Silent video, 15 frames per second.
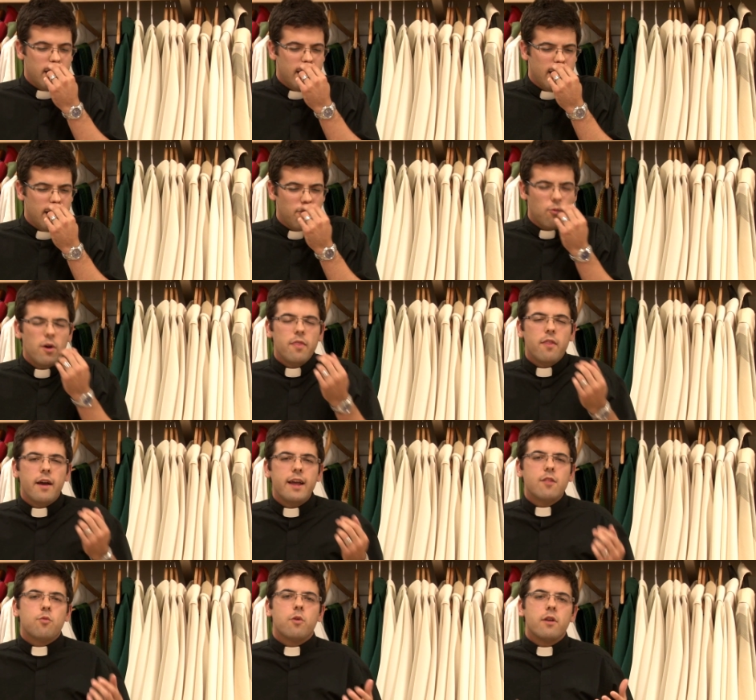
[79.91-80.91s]
And one
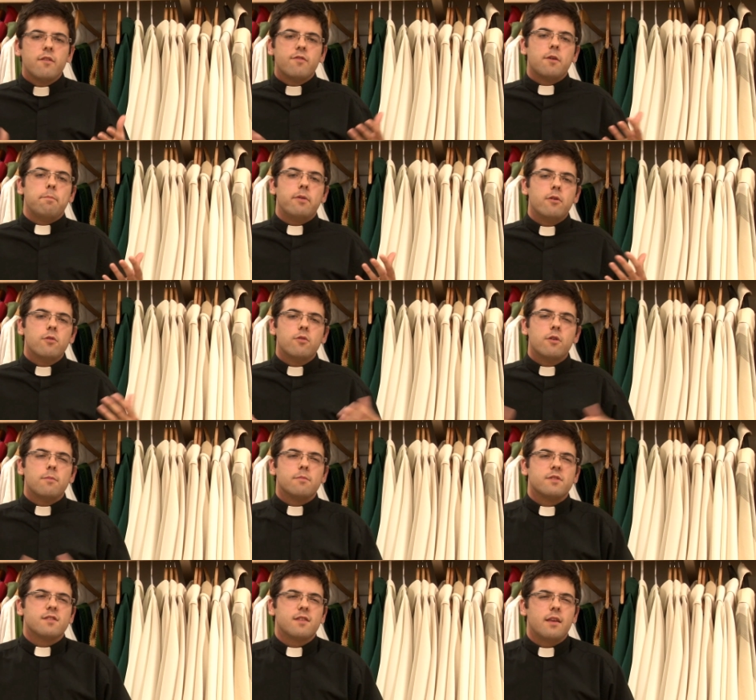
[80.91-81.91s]
night, one of the
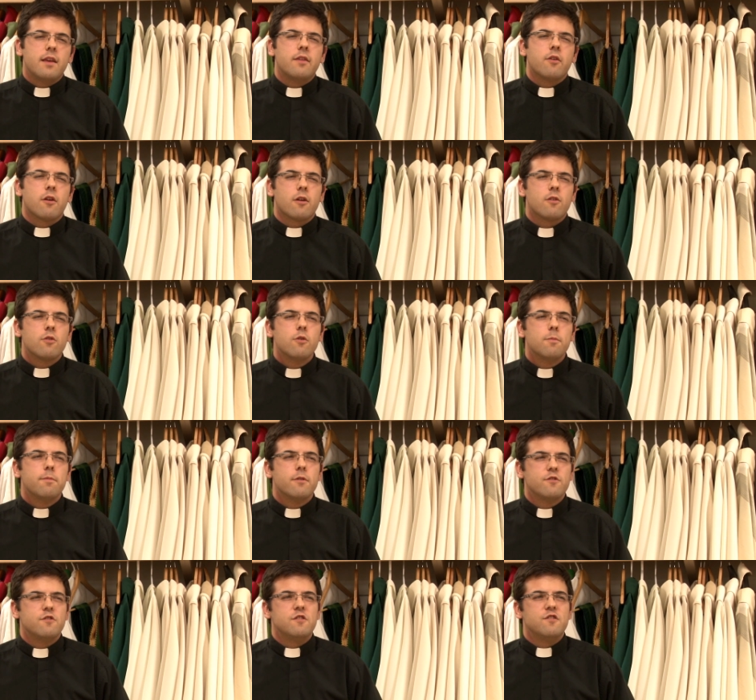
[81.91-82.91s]
pilgrims in our group,
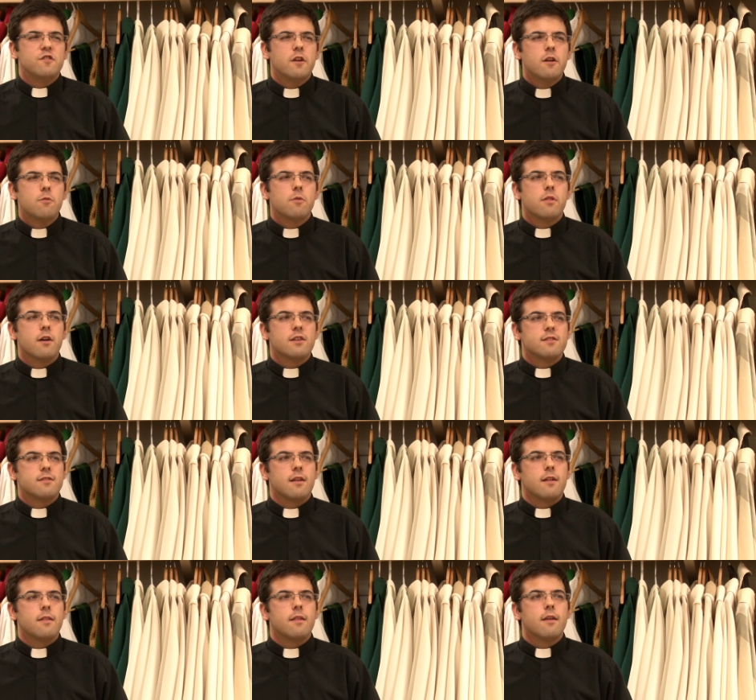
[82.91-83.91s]
she shared with us
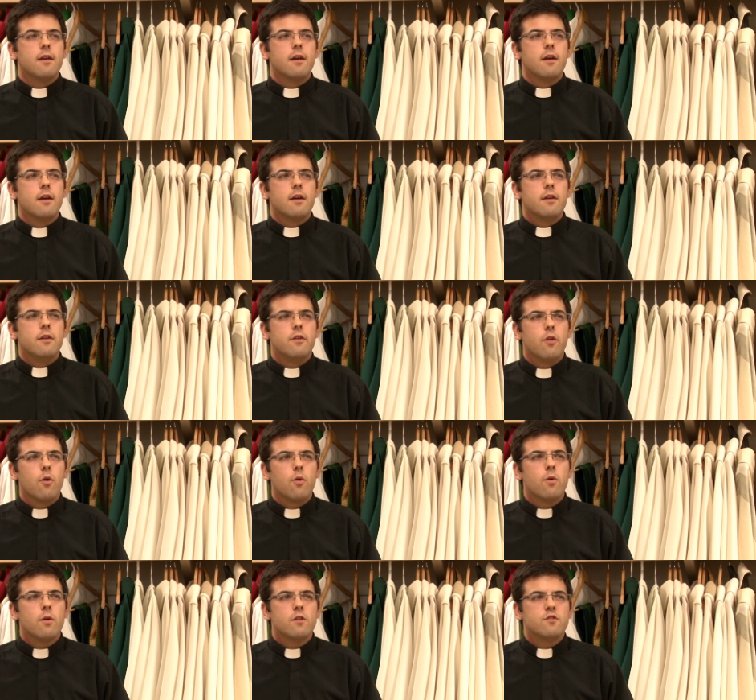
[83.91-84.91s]
that, you
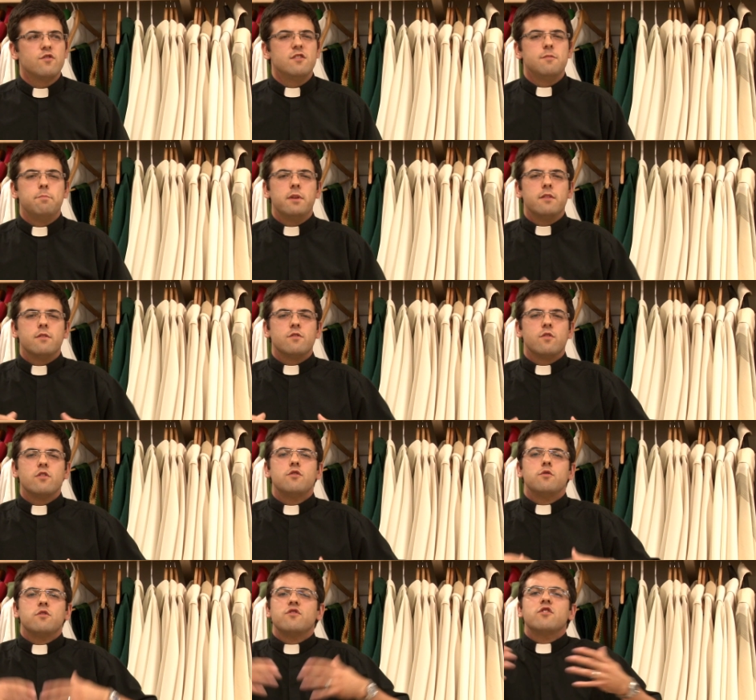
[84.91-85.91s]
know, she's been,
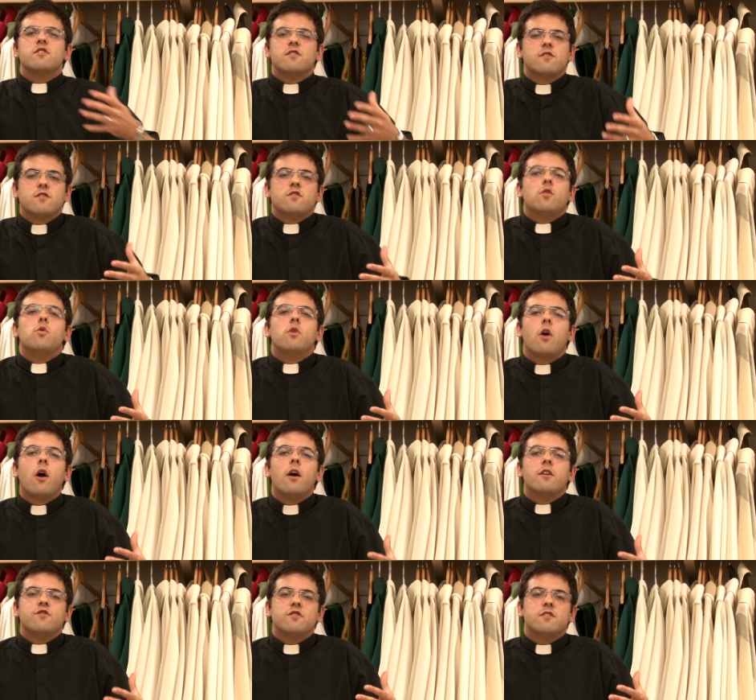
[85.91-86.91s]
she was just so
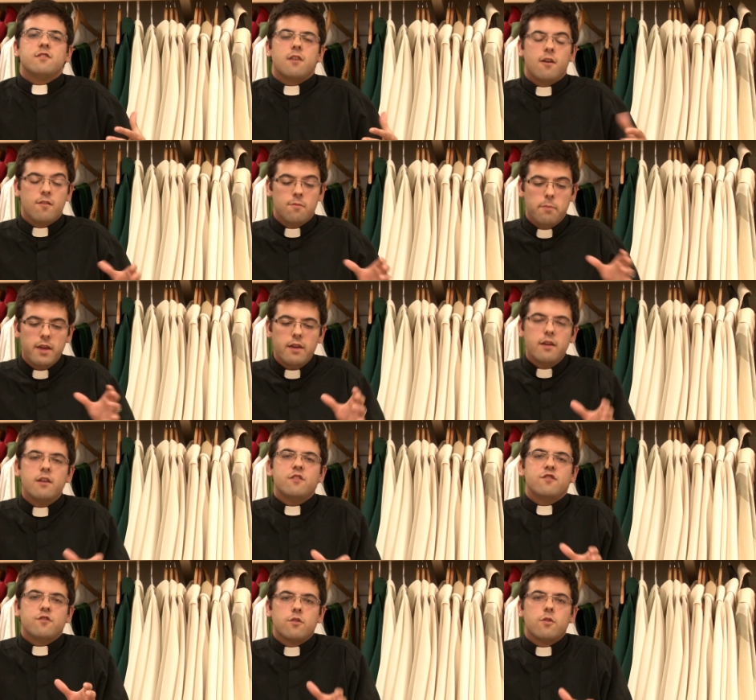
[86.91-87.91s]
conscious of making
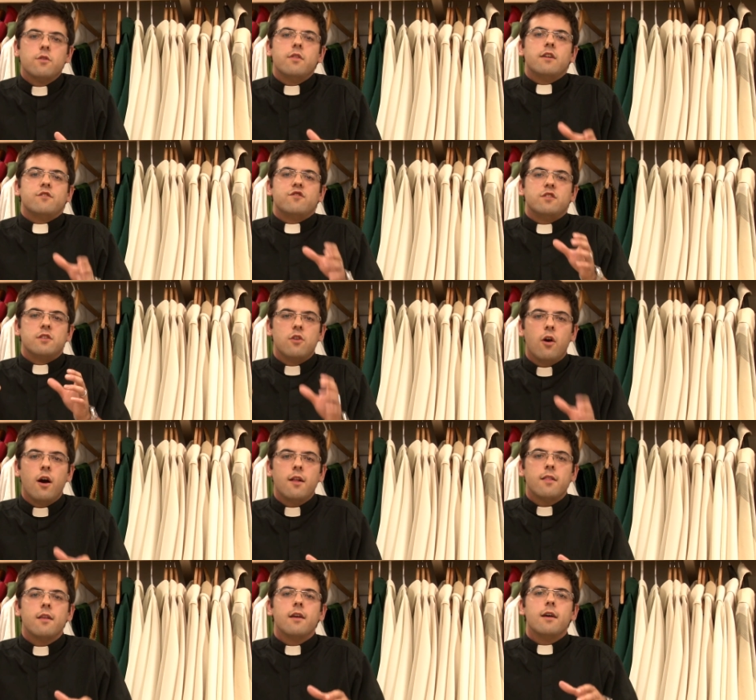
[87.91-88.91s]
sure that she got